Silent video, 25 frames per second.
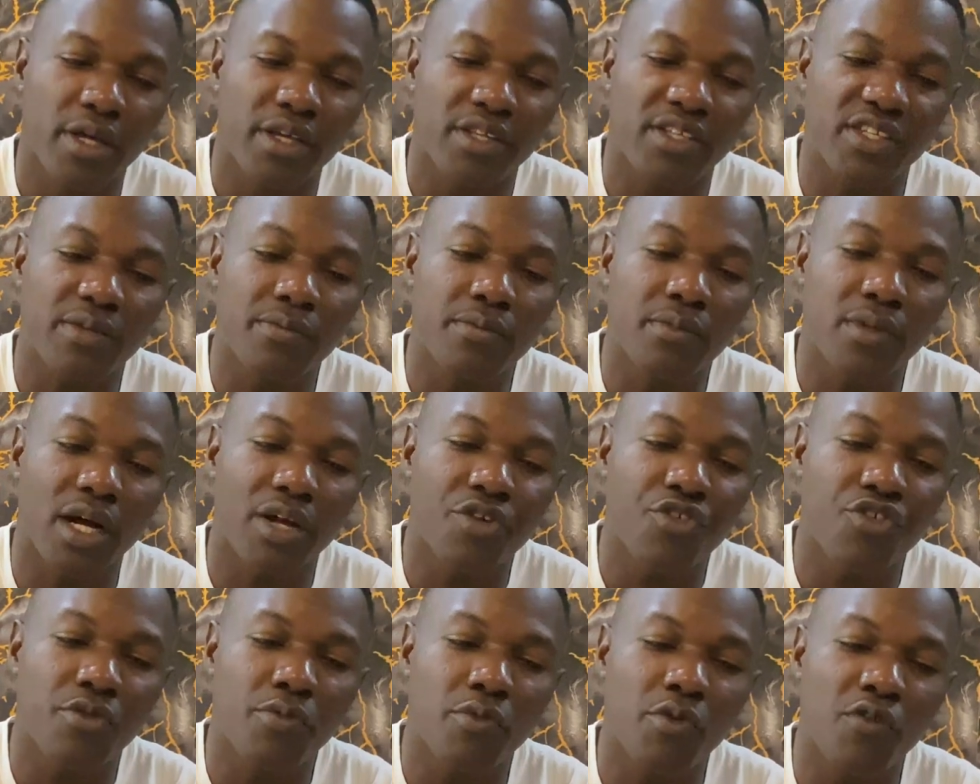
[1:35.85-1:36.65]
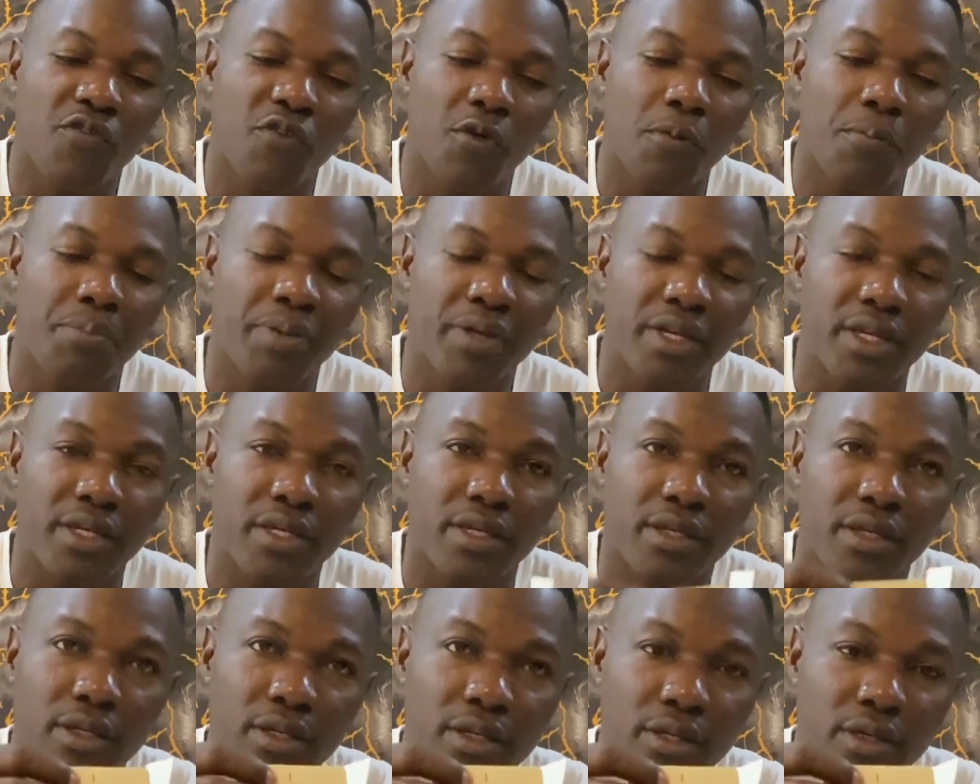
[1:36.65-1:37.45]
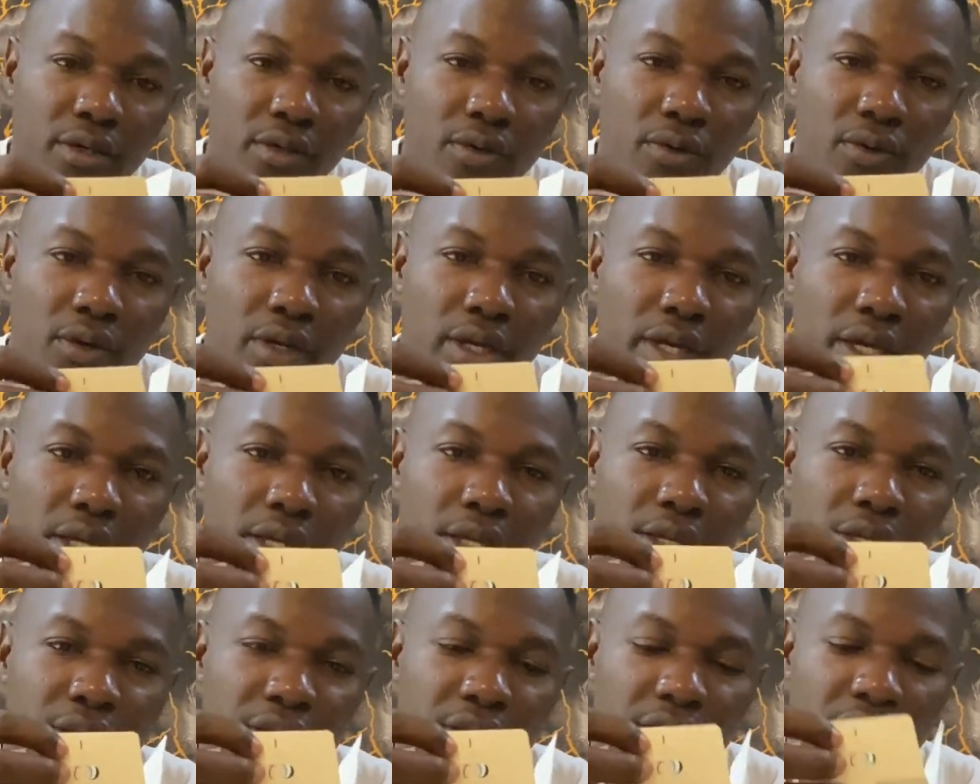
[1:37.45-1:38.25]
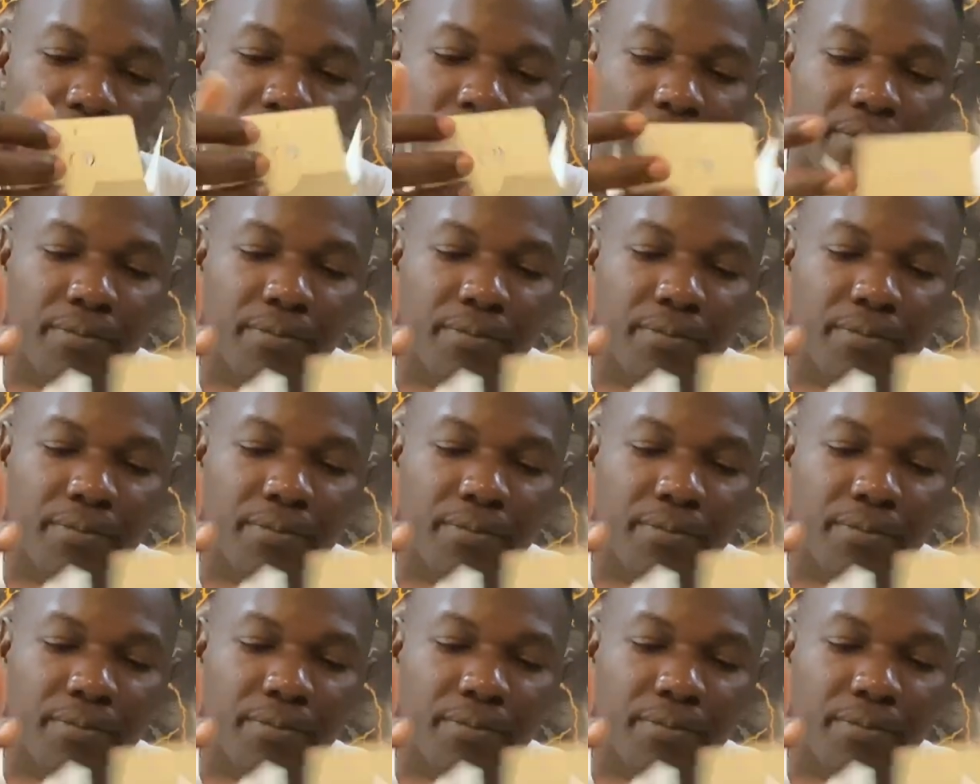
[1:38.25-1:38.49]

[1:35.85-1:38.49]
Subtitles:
SIM card removal pin. Okay, here.